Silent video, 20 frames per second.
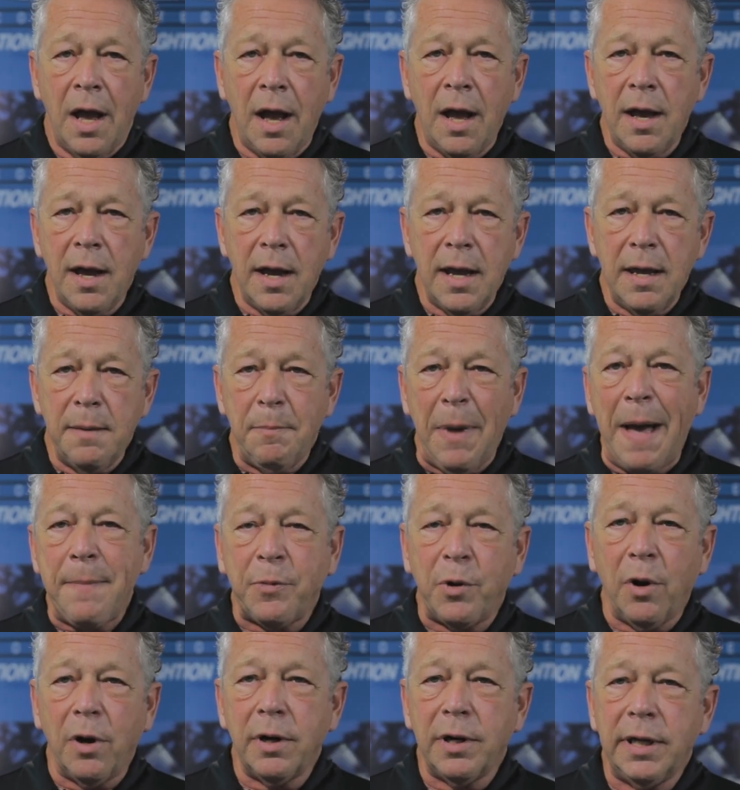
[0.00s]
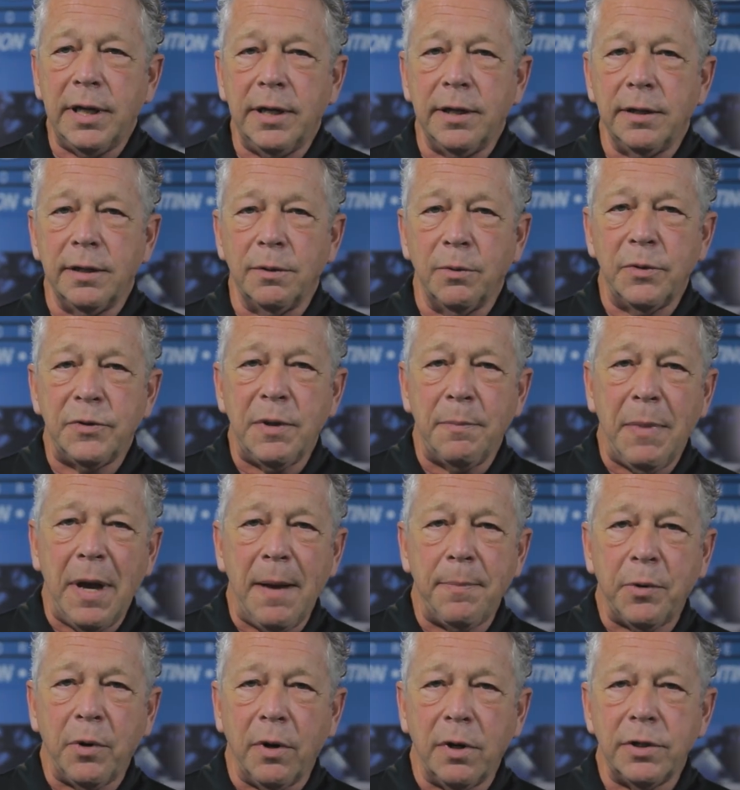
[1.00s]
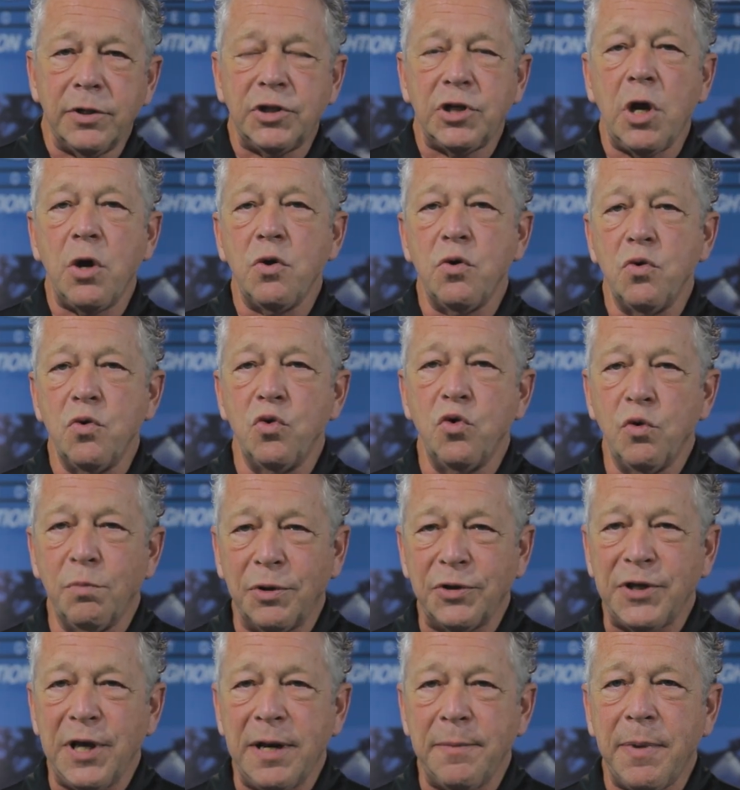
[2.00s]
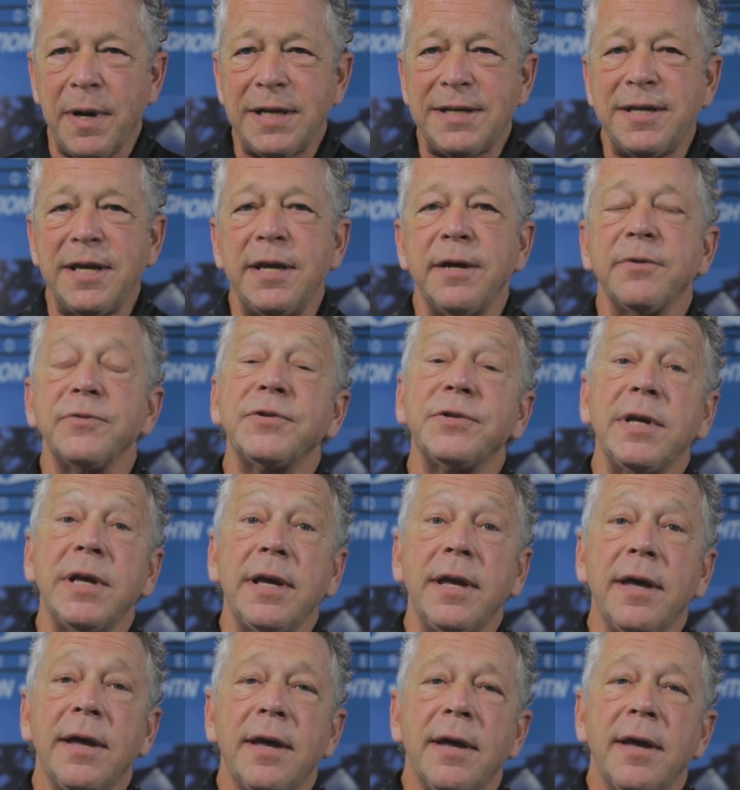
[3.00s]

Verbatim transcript: Hi, Bob Carr here with the Bob Carr Show, presented by TLC.